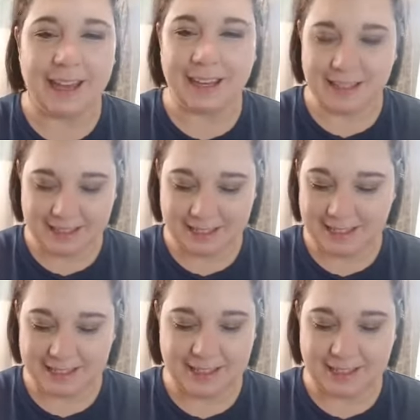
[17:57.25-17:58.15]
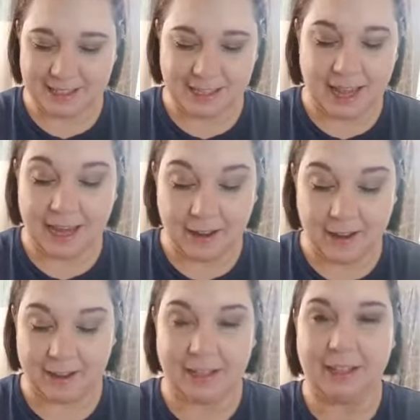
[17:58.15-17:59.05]
it is just
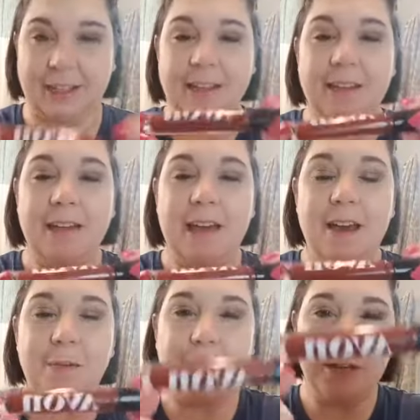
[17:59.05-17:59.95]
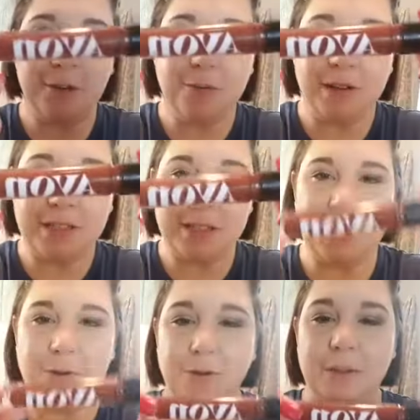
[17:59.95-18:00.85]
chaotic. Um, and you want
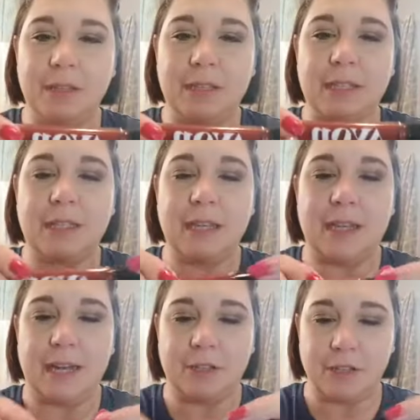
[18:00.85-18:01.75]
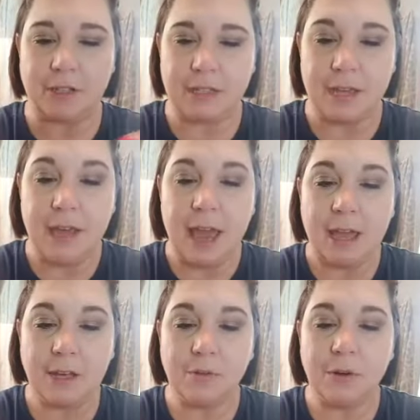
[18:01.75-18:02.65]
to, this is tenacious,
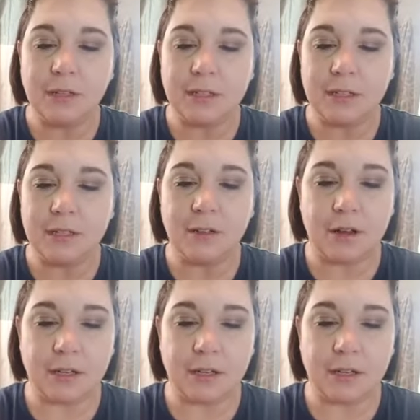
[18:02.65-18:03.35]
and you want to not